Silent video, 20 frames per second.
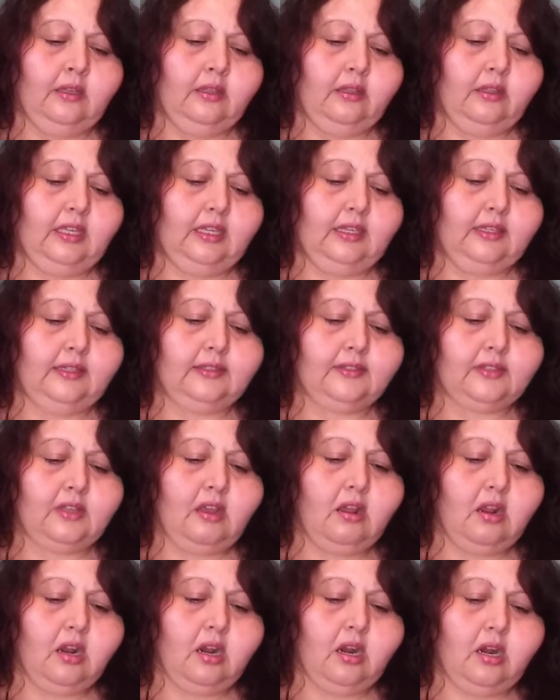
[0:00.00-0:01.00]
These
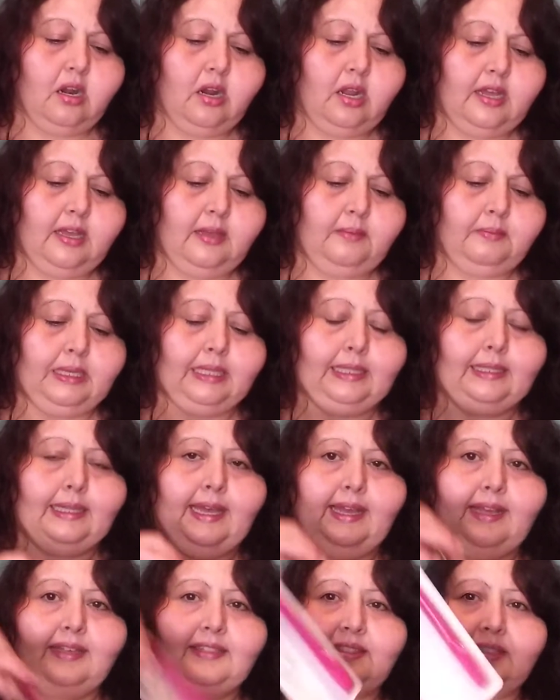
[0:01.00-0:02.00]
are
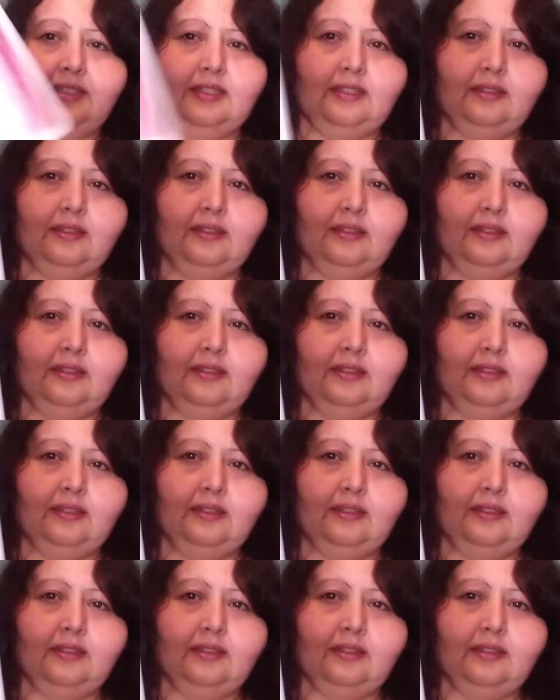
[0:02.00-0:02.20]
glass